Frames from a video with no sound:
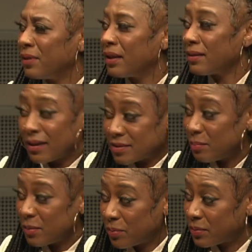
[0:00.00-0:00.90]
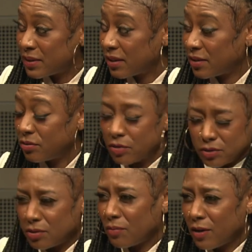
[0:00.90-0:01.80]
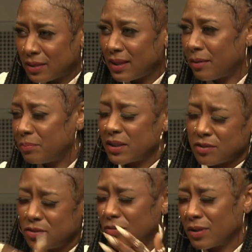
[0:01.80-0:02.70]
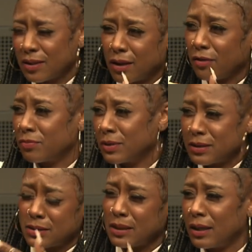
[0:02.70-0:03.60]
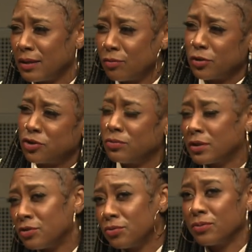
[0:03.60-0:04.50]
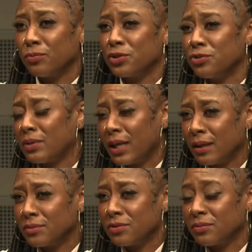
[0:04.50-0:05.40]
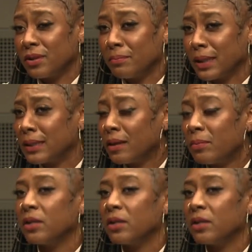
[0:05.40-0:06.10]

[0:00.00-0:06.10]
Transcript: lots of people will tell you, no, you don't want that because you don't want the government deciding what you can do and what you can't do. And I'm like, yeah, but